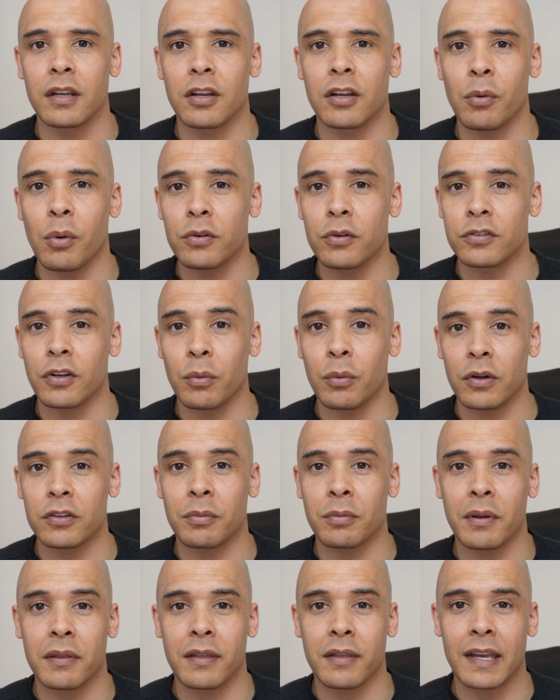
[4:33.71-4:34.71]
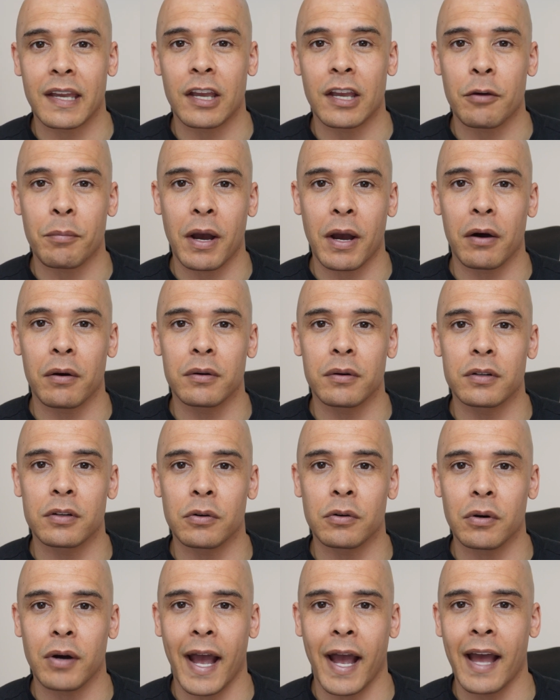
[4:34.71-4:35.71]
You also want to be thinking about
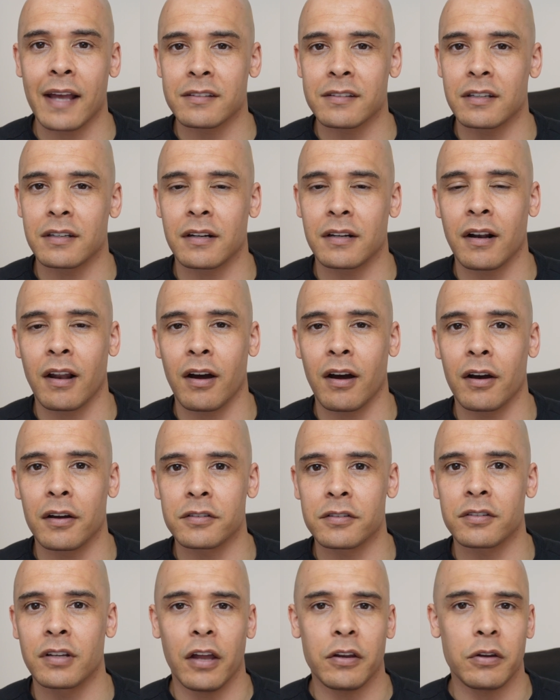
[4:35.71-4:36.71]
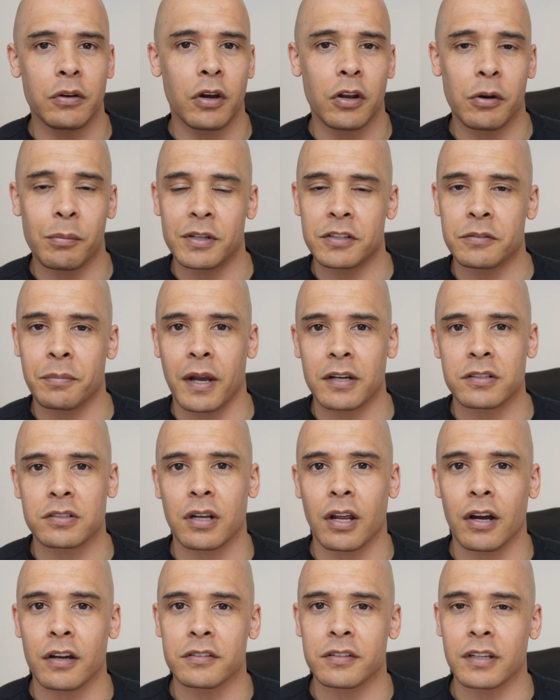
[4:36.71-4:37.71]
your asset class. Are you going to be
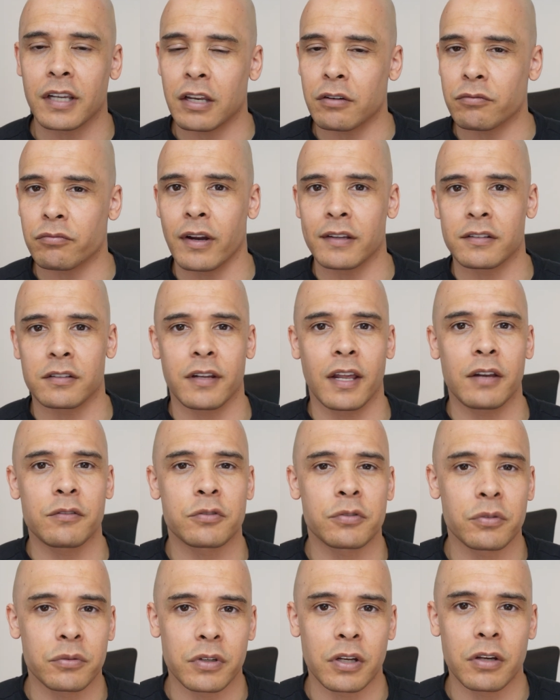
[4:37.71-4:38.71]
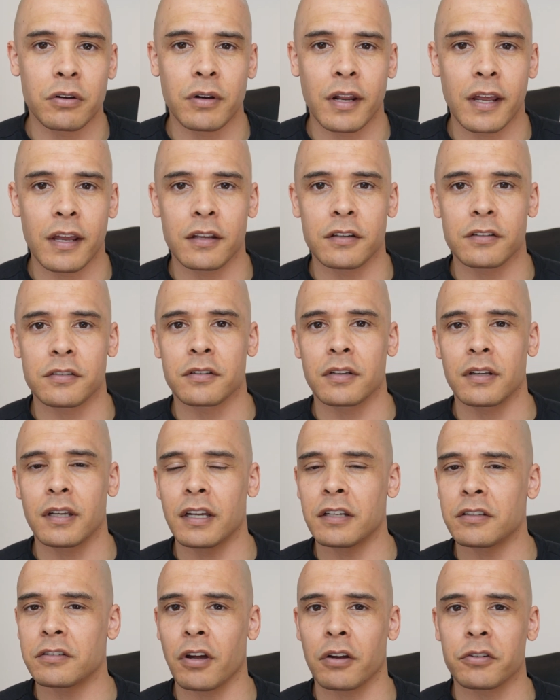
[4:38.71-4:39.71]
specializing in residential units,
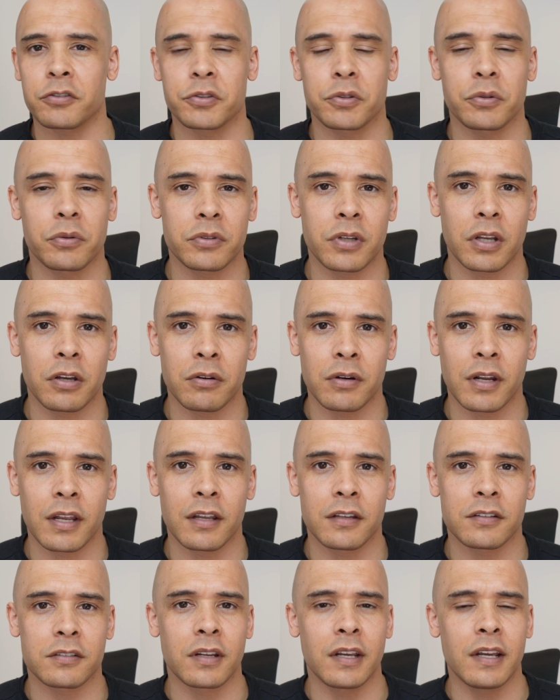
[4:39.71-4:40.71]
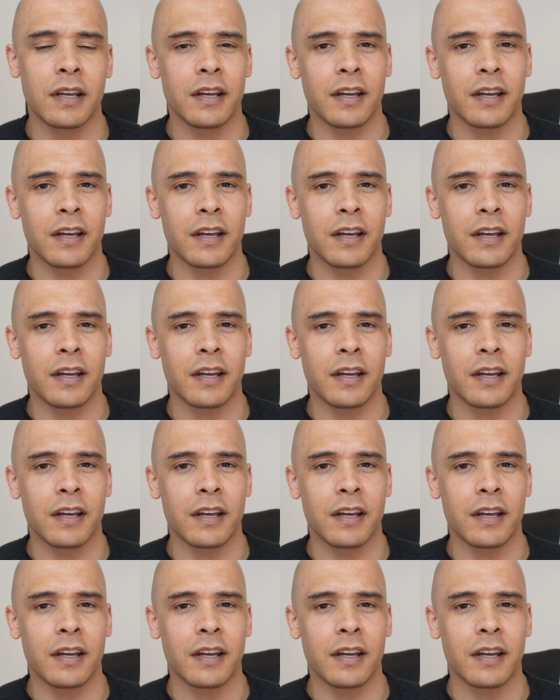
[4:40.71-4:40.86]
industrial units?